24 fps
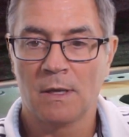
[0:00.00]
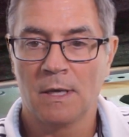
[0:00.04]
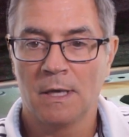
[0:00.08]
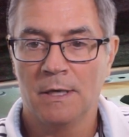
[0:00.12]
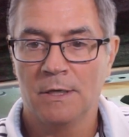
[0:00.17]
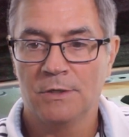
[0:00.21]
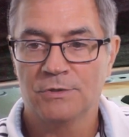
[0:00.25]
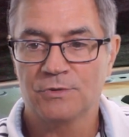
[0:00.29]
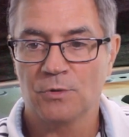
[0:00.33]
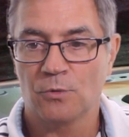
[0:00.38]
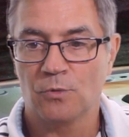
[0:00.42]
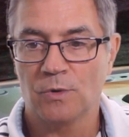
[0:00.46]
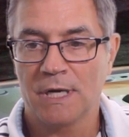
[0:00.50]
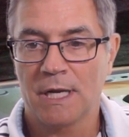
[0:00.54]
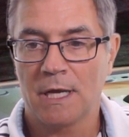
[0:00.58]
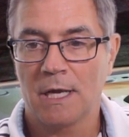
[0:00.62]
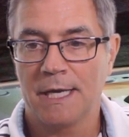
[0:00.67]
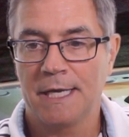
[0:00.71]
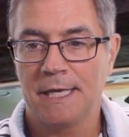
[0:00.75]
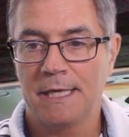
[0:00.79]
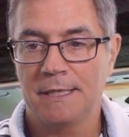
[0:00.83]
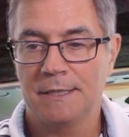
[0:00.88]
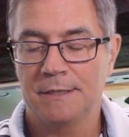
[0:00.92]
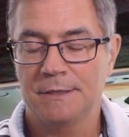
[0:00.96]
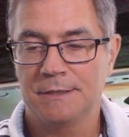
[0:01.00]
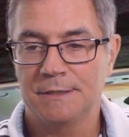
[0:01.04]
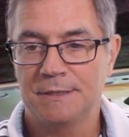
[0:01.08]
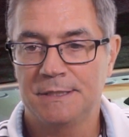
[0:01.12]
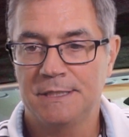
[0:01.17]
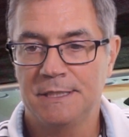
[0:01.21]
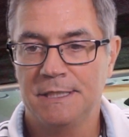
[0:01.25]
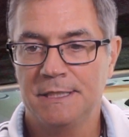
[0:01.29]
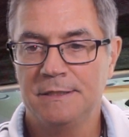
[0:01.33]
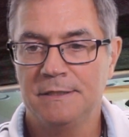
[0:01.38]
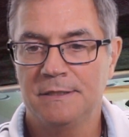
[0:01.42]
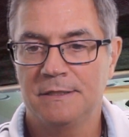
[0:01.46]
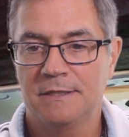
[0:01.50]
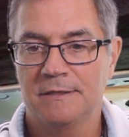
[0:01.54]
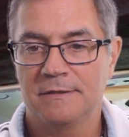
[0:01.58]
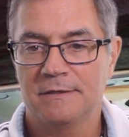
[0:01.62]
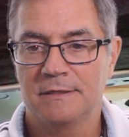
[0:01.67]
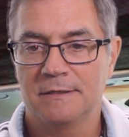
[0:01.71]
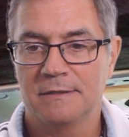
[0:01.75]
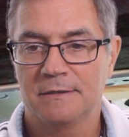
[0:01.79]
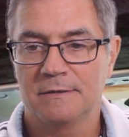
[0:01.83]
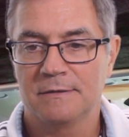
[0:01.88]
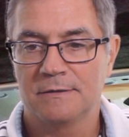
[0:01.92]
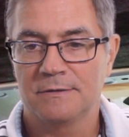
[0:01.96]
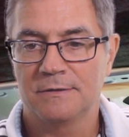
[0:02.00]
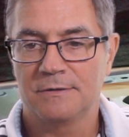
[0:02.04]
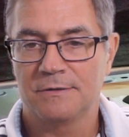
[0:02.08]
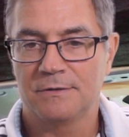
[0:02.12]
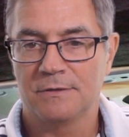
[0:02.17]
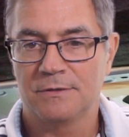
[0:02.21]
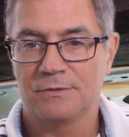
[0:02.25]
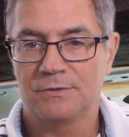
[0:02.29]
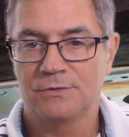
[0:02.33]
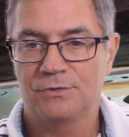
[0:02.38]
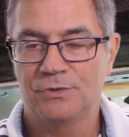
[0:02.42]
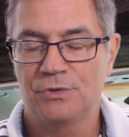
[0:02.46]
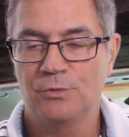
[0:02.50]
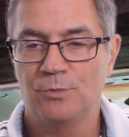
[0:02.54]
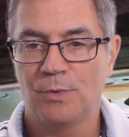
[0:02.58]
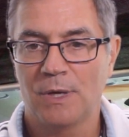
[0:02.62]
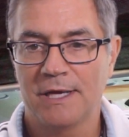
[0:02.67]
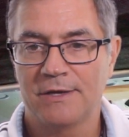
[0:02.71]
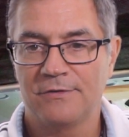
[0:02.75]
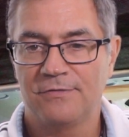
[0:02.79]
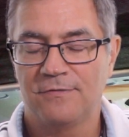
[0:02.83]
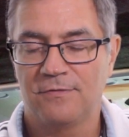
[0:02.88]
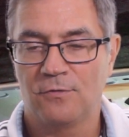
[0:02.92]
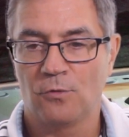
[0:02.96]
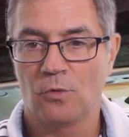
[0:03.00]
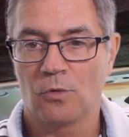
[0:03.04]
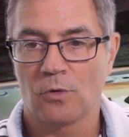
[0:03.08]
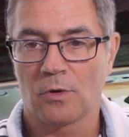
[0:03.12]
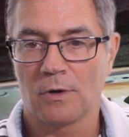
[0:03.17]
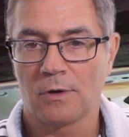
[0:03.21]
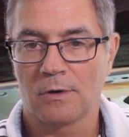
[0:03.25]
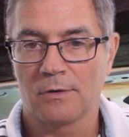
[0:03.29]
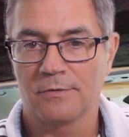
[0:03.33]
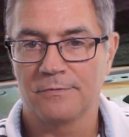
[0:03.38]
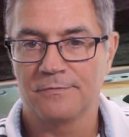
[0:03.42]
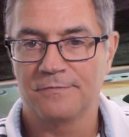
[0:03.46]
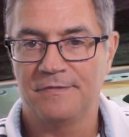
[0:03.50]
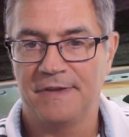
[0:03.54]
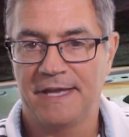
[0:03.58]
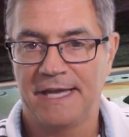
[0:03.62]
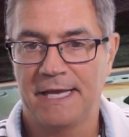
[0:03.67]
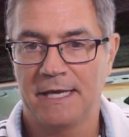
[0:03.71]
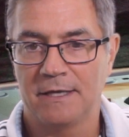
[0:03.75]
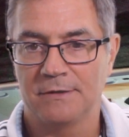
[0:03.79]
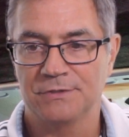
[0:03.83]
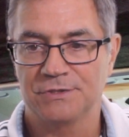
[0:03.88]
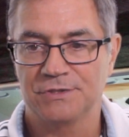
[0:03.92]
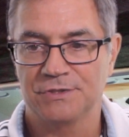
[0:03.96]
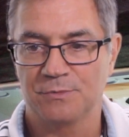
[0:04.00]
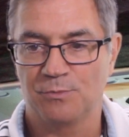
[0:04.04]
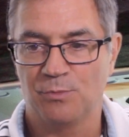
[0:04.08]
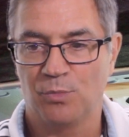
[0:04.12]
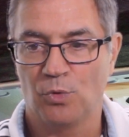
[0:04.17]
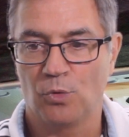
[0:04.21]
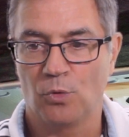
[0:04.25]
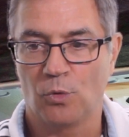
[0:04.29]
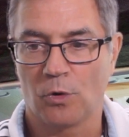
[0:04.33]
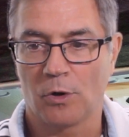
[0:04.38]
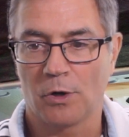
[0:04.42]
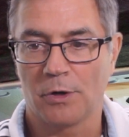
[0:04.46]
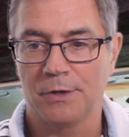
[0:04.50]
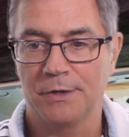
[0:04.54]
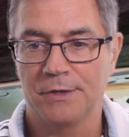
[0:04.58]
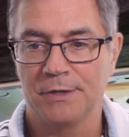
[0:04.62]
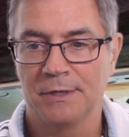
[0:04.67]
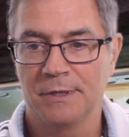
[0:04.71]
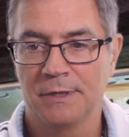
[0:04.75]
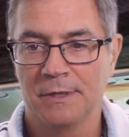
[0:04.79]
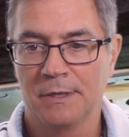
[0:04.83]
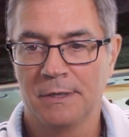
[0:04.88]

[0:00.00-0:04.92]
So when I did the 2x4 van support,